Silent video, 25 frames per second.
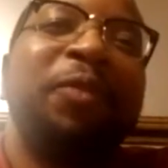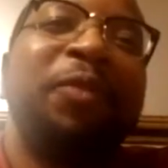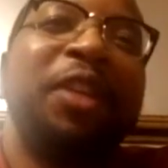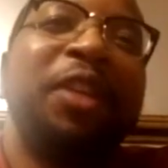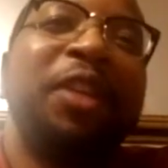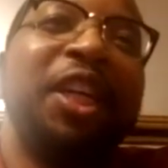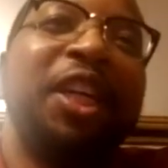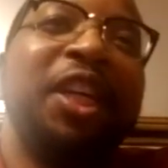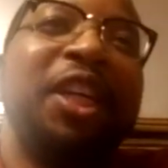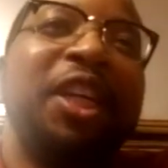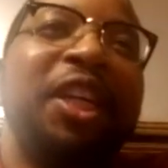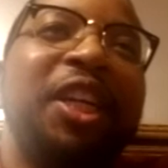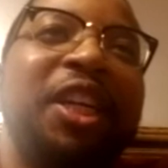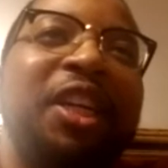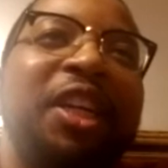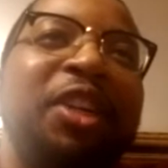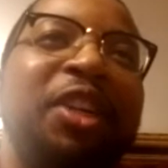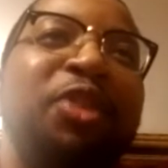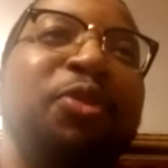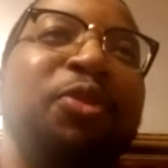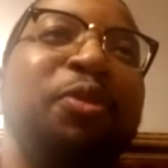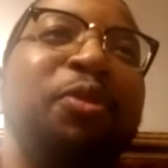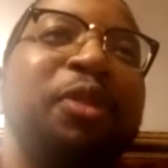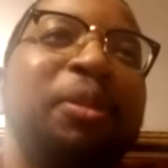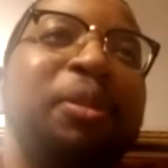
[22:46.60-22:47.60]
The
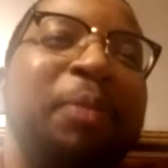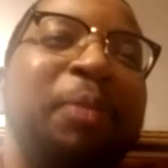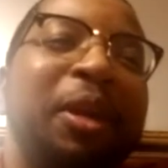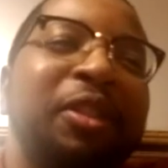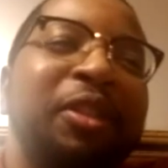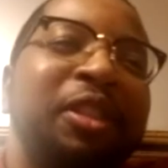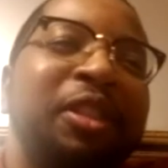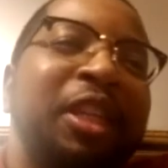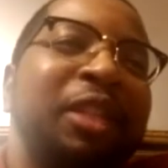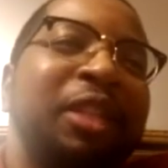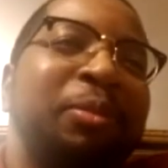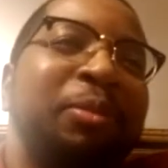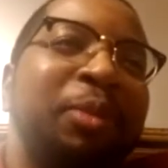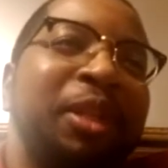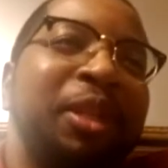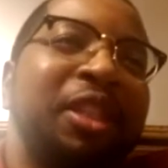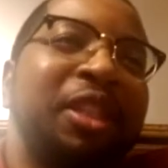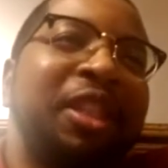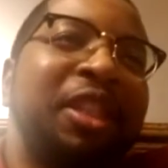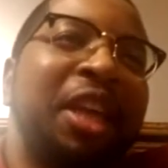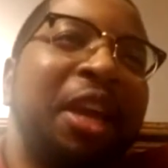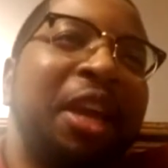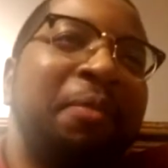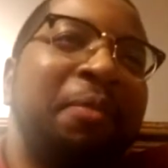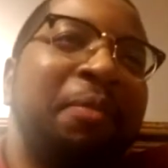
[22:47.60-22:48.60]
news about Cespedes
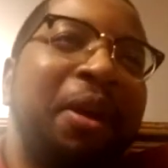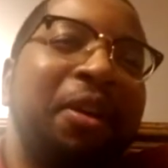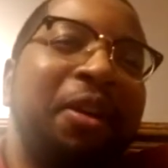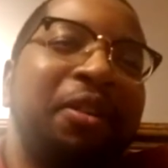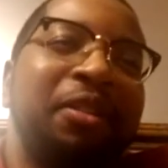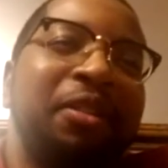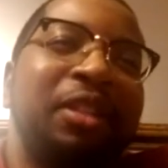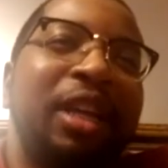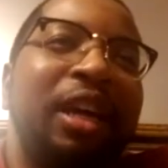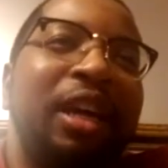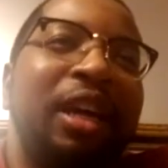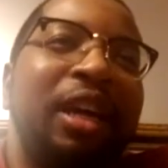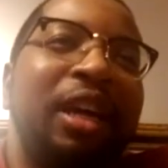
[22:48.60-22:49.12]
came out. It was like,